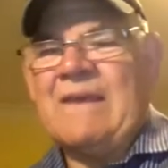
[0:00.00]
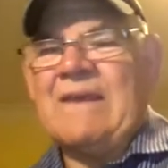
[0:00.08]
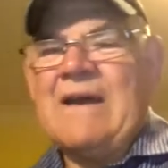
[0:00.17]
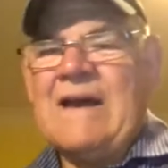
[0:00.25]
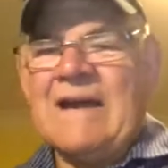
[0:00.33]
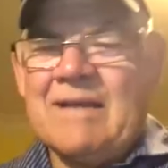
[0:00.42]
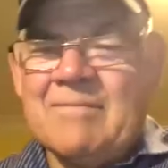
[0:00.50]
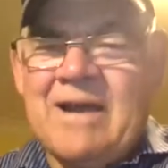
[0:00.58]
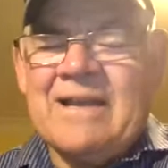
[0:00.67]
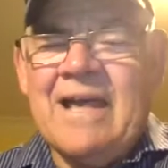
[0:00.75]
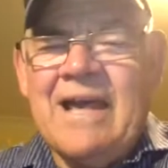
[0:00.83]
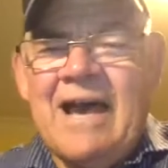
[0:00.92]
God,
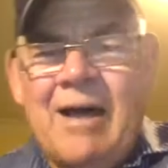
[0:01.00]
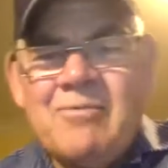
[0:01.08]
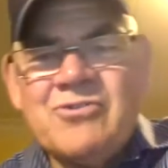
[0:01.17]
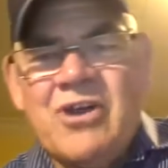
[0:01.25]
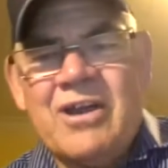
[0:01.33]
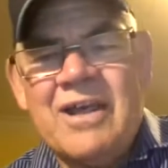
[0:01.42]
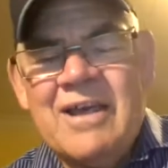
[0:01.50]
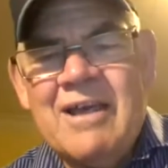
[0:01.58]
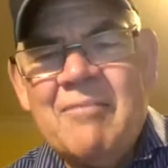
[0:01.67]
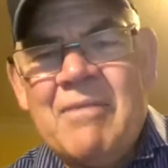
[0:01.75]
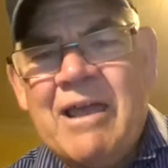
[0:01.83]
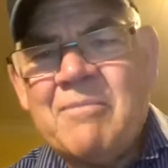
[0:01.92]
I'm trying to
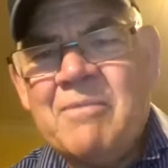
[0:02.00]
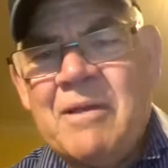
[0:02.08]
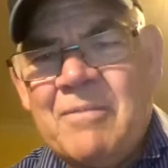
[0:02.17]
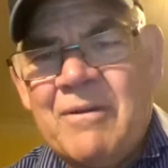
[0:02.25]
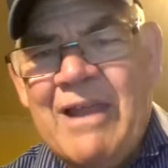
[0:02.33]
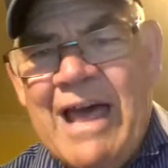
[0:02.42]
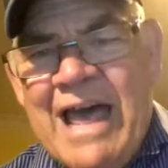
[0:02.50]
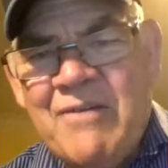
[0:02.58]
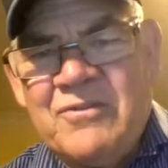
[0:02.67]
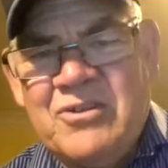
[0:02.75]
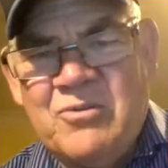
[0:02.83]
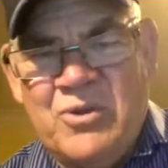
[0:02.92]
make people
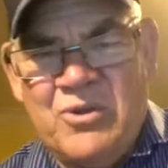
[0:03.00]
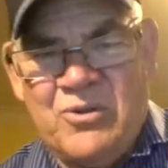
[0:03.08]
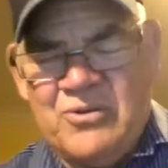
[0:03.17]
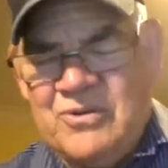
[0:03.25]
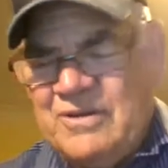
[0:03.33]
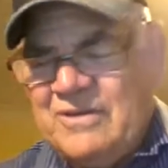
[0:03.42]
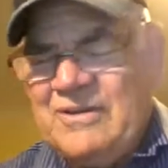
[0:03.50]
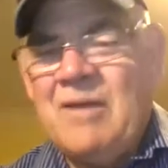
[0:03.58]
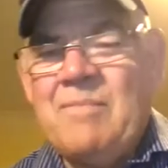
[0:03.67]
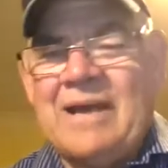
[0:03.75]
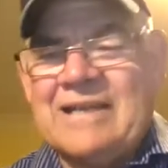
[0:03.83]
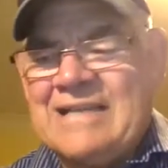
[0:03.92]
laugh in the world. No
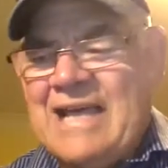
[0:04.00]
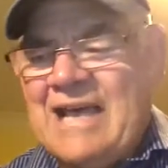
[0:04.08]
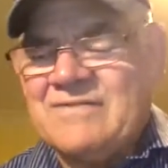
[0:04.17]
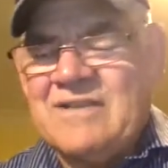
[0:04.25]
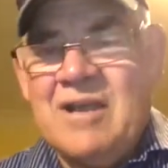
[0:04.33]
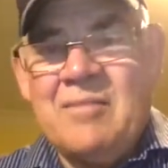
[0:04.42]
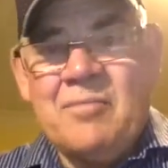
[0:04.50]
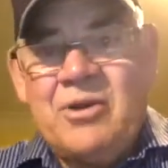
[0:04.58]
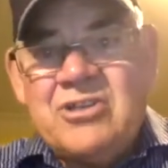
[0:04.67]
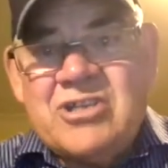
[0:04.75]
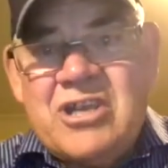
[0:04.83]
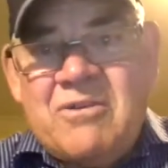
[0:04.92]
buggers laugh. Pretty
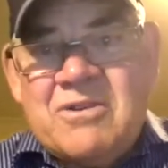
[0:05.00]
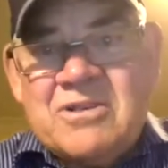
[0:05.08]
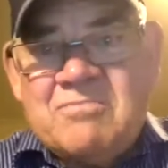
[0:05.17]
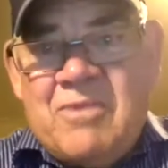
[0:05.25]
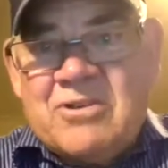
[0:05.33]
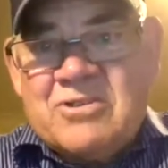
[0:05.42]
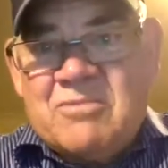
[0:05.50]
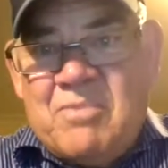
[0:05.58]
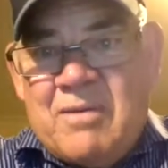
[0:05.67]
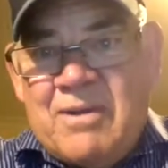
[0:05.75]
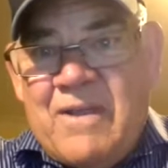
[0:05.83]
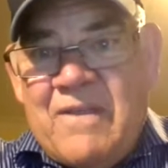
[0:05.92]
serious, most of the
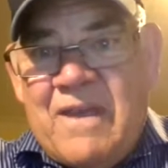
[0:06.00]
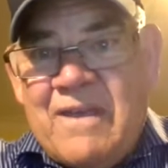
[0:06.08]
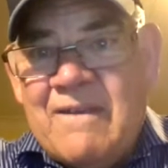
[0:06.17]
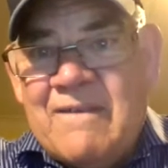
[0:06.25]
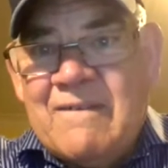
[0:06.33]
people, aren't they?